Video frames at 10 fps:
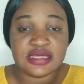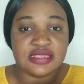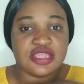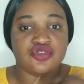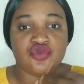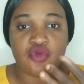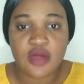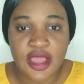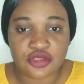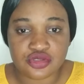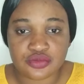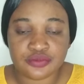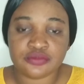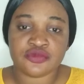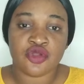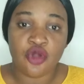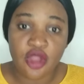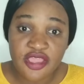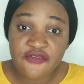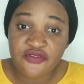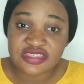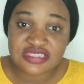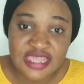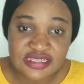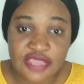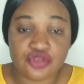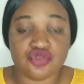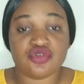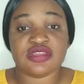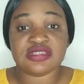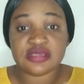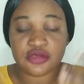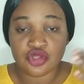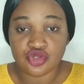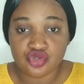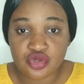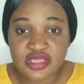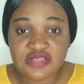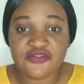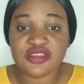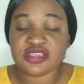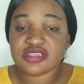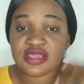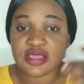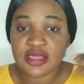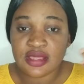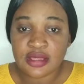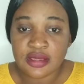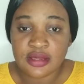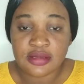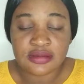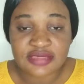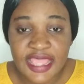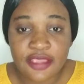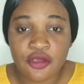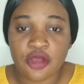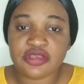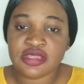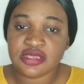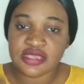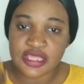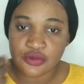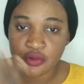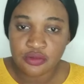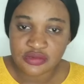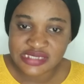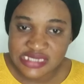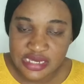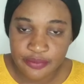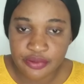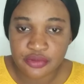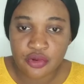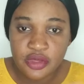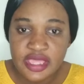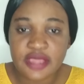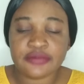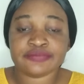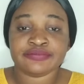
then you go out. Or if it's night that you do it finish, thank God, then you sleep. Okay?